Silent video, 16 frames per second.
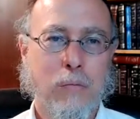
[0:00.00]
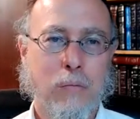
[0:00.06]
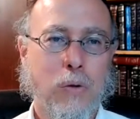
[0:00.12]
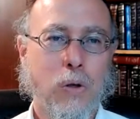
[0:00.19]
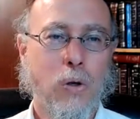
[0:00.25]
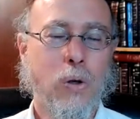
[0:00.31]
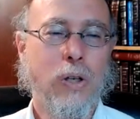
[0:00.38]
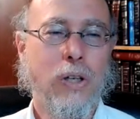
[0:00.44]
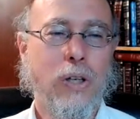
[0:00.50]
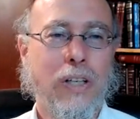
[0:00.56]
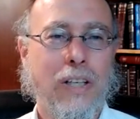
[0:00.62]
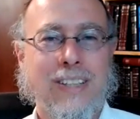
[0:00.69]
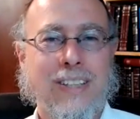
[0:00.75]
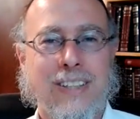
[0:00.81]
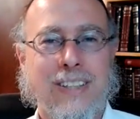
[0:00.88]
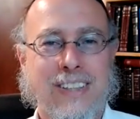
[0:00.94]
the
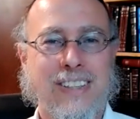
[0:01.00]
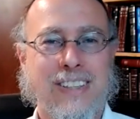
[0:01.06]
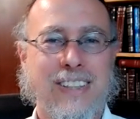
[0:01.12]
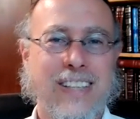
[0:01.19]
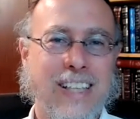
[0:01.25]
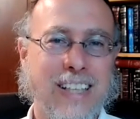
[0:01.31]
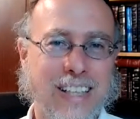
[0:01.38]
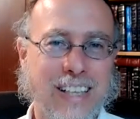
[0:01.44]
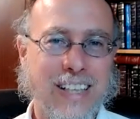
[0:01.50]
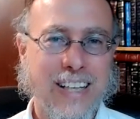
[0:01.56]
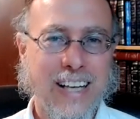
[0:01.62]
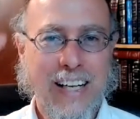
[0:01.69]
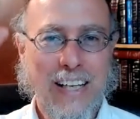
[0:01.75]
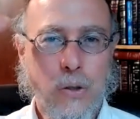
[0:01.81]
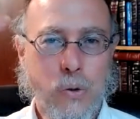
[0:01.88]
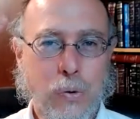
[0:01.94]
more
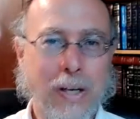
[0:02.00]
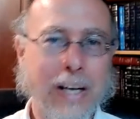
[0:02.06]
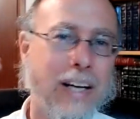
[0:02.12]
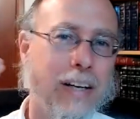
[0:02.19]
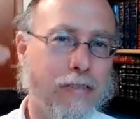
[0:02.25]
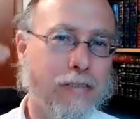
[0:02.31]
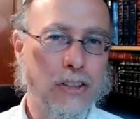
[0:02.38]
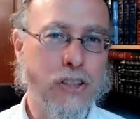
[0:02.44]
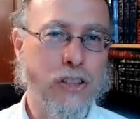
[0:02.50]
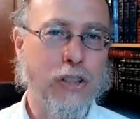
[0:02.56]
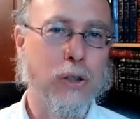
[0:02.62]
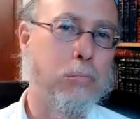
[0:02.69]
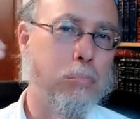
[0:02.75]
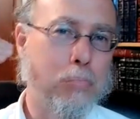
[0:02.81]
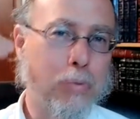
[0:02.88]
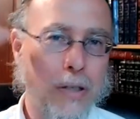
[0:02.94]
engraved your
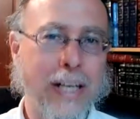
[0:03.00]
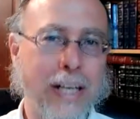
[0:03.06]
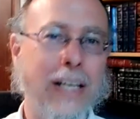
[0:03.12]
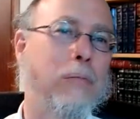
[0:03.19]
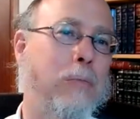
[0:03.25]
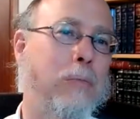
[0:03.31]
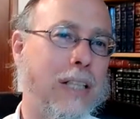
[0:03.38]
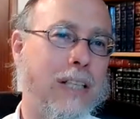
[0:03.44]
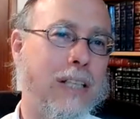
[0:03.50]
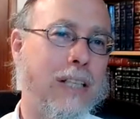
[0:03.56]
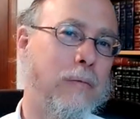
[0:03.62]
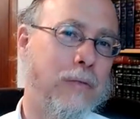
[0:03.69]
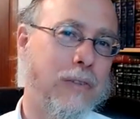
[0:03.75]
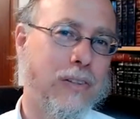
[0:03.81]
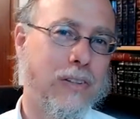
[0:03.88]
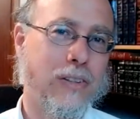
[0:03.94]
brain
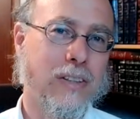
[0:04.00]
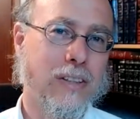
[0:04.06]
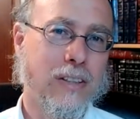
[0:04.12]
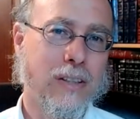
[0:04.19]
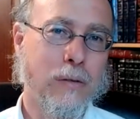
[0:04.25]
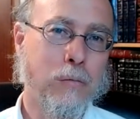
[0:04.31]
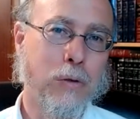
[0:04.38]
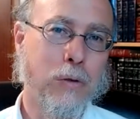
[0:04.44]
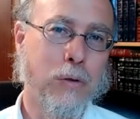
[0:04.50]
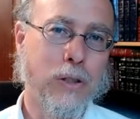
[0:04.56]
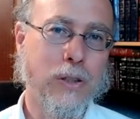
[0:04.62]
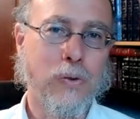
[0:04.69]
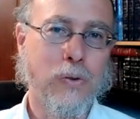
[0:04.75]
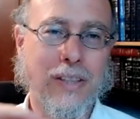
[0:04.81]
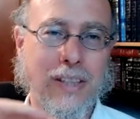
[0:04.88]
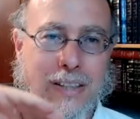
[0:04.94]
becomes, the more
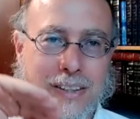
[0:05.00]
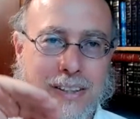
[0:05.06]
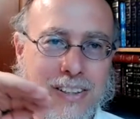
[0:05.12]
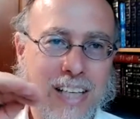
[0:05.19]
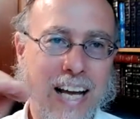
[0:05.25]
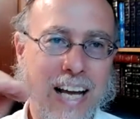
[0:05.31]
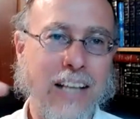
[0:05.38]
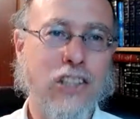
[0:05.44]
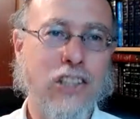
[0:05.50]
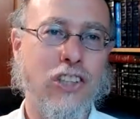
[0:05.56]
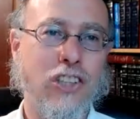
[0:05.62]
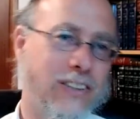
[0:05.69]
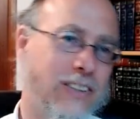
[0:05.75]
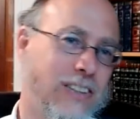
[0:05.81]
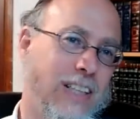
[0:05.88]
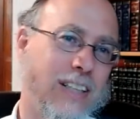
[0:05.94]
you see these
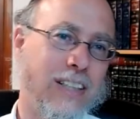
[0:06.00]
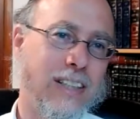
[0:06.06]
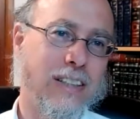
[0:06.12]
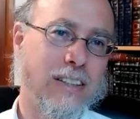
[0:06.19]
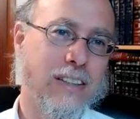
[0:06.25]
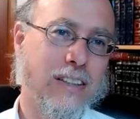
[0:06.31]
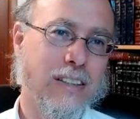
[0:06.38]
etchings on